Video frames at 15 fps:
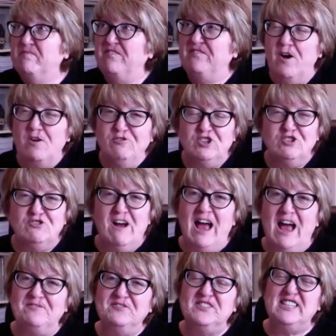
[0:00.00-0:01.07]

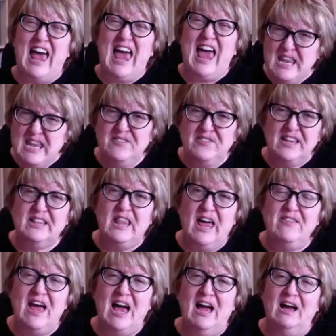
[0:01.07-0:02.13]
photographs, anything like
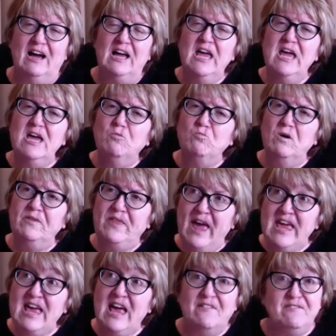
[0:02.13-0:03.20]
that, where
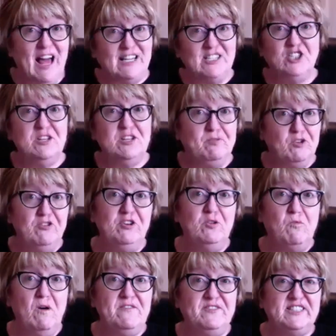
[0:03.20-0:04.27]
they have actually put it
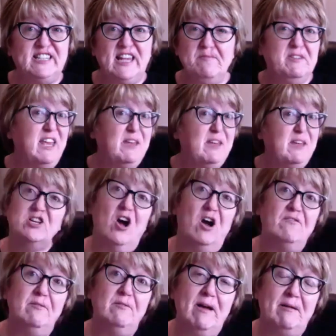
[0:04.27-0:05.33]
away for safekeeping,
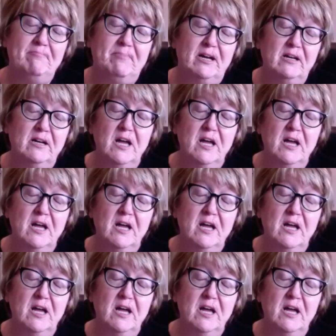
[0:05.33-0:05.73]
can't remember.